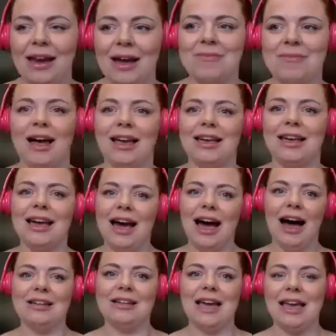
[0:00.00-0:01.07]
like,
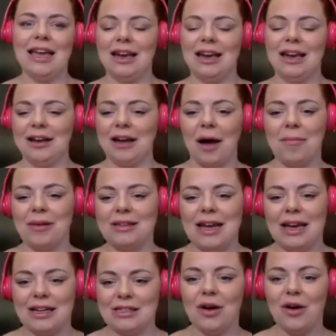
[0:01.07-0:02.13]
I take a couple of
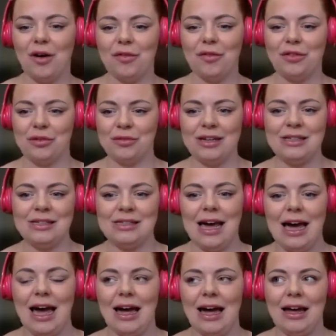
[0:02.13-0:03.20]
days off to
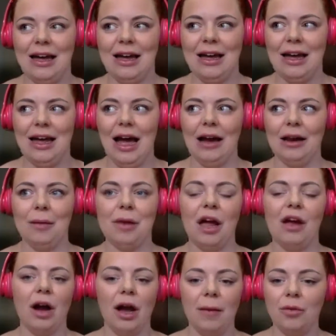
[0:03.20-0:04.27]
reset. And I'm like,
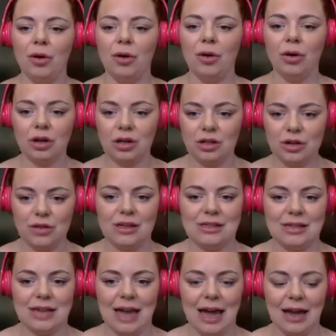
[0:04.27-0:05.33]
right, I'm not going to do this
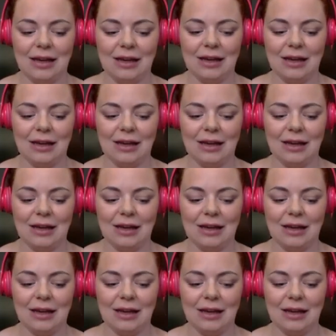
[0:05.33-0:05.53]
again. And